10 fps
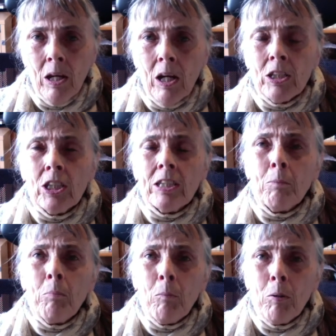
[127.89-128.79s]
And she
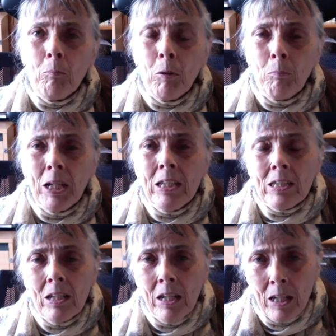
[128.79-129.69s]
said, "Please,
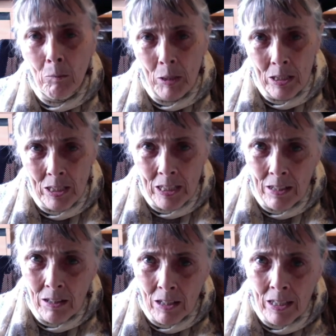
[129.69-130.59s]
can I come in and stay
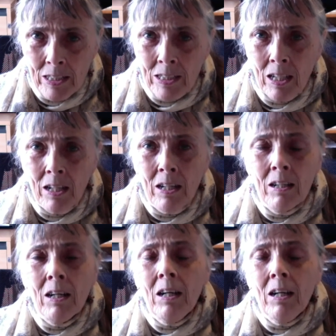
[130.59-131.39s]
the night, sire?